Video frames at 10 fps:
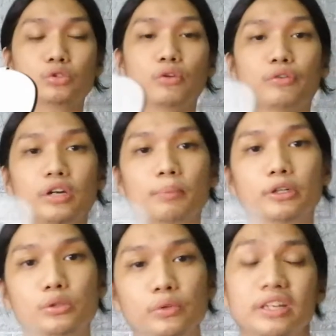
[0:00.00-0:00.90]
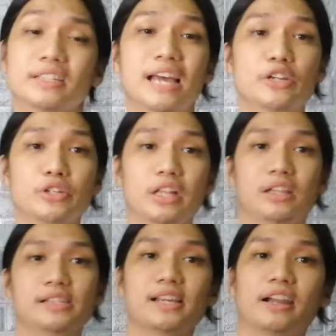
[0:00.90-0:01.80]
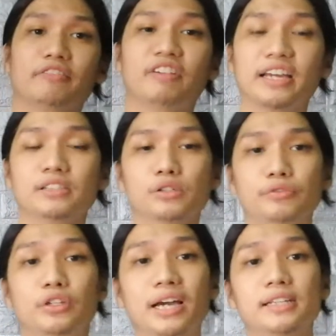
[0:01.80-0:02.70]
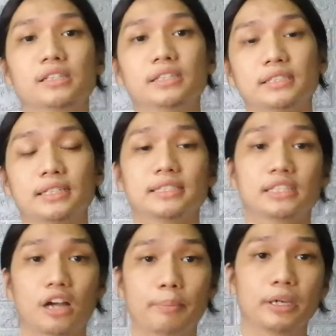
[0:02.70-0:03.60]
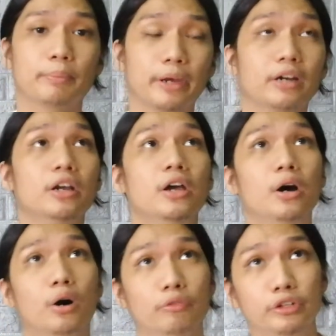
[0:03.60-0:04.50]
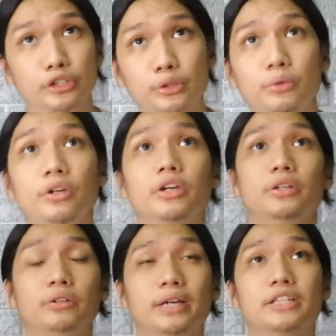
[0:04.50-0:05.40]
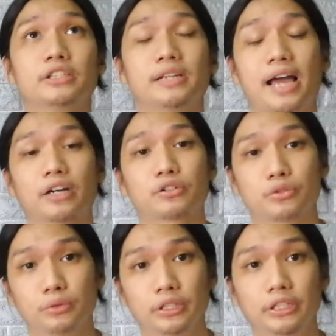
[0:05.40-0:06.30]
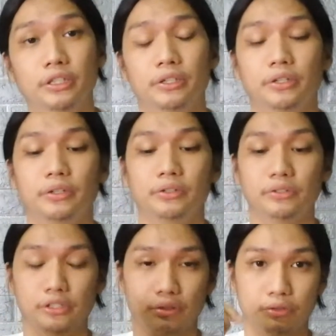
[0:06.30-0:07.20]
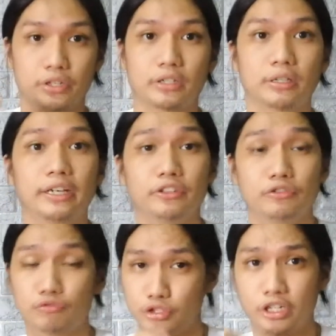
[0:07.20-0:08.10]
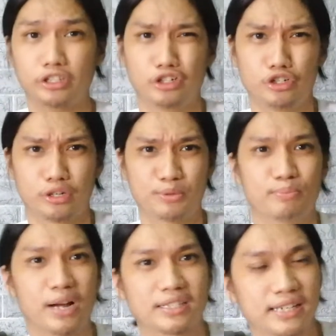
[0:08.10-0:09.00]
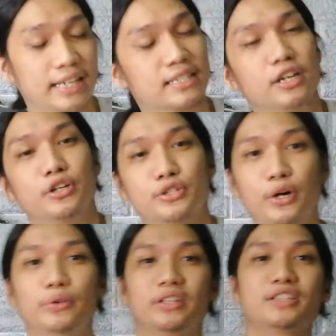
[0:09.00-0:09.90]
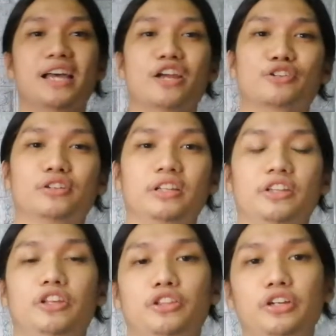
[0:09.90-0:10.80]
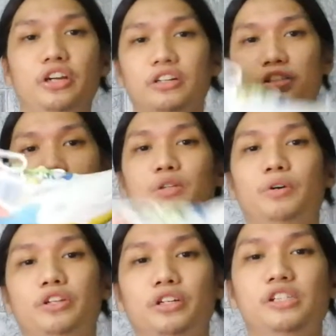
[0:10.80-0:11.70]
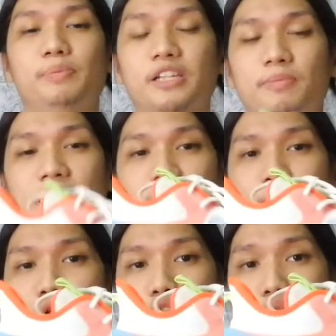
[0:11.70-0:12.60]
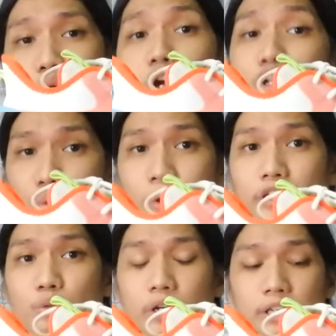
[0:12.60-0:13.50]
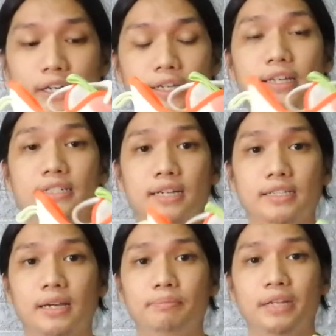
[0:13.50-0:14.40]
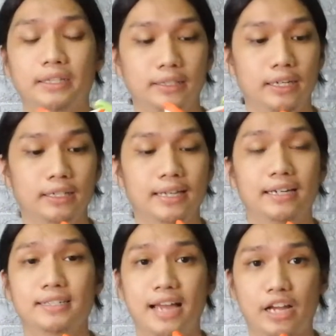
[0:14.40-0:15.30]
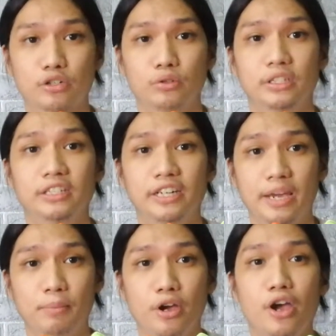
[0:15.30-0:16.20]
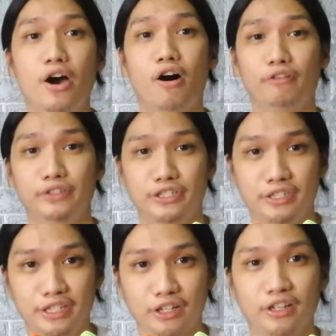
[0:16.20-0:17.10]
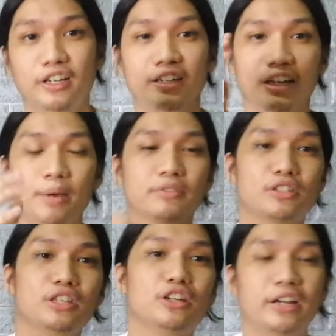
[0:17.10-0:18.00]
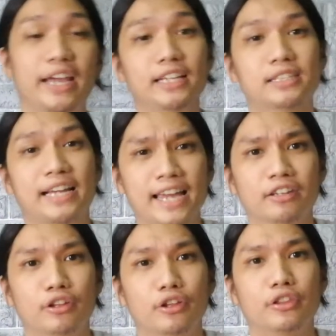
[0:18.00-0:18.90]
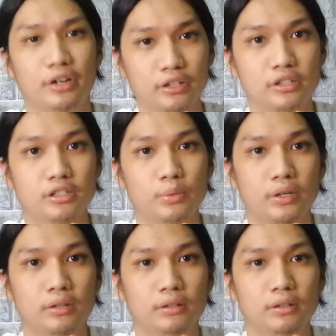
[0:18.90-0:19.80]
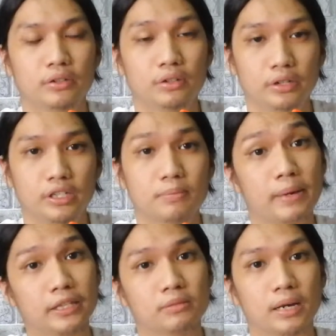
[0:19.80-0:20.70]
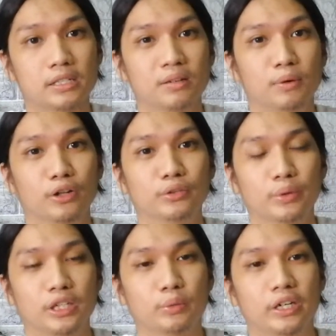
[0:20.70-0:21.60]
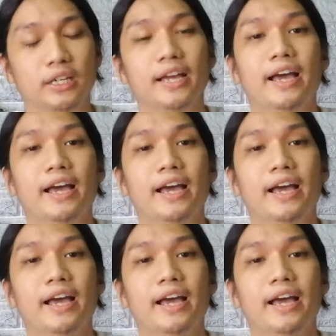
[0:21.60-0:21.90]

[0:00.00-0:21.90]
So for number 2, this is actually a Lazada find. So if you guys are interested in copying a pair of this shoe, you guys can actually just check the description box, guys. So this is actually the 361 degrees men's basketball shoe 2020. Yes, guys, I'm not kidding. That is actually the name of the sneaker. The name of the sneaker is, again, 361 degrees men's basketball 2020.